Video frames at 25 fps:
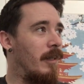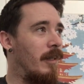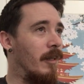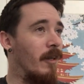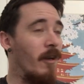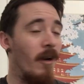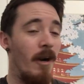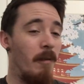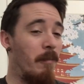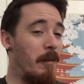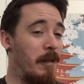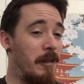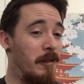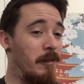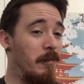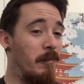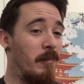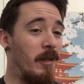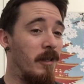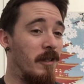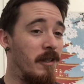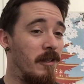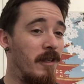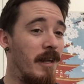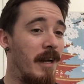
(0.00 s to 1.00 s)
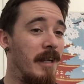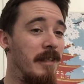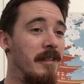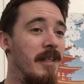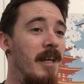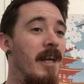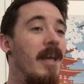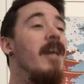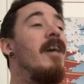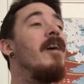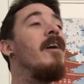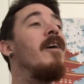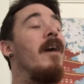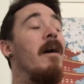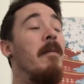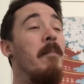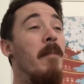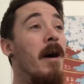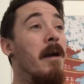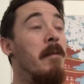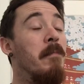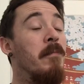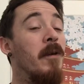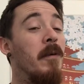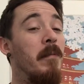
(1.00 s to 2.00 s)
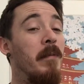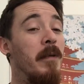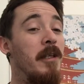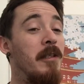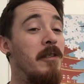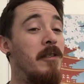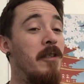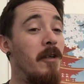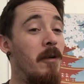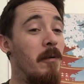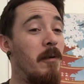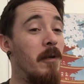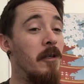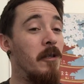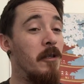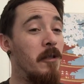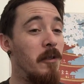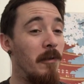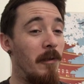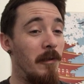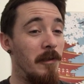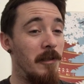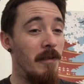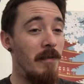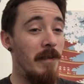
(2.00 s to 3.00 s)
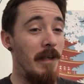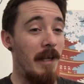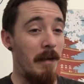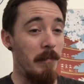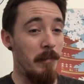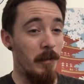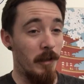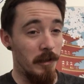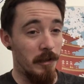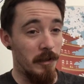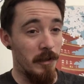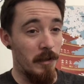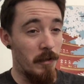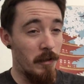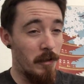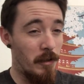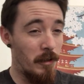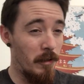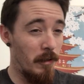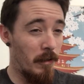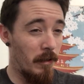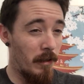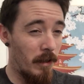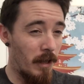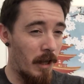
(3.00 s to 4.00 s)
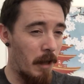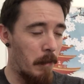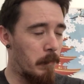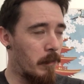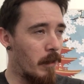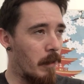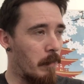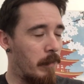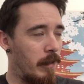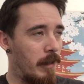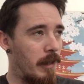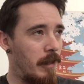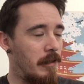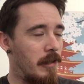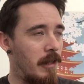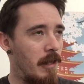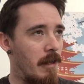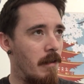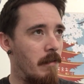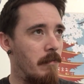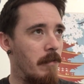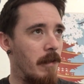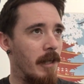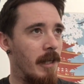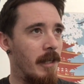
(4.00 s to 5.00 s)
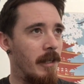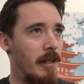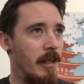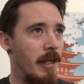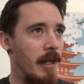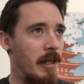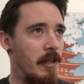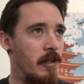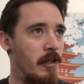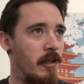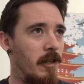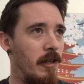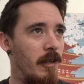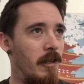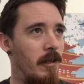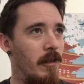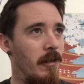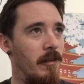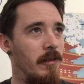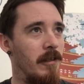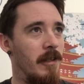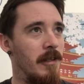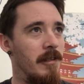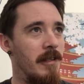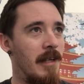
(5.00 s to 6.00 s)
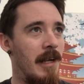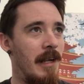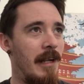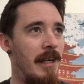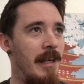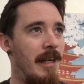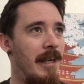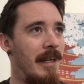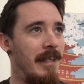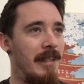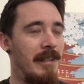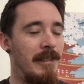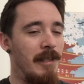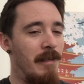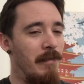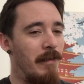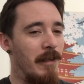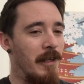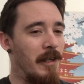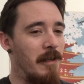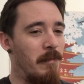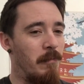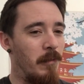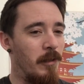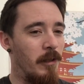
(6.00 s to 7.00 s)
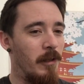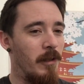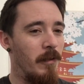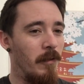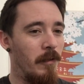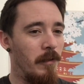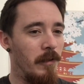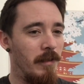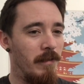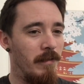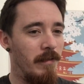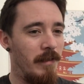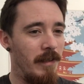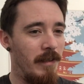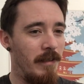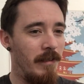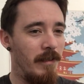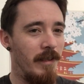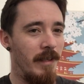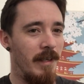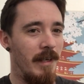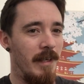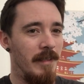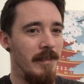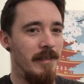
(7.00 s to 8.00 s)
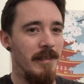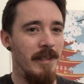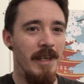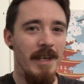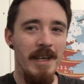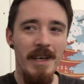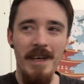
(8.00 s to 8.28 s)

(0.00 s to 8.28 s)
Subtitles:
I can't wait to watch that. I might probably do a short of it, I'm not so sure. I'll probably see if I can catch it on the telly and see if I can record it for you guys.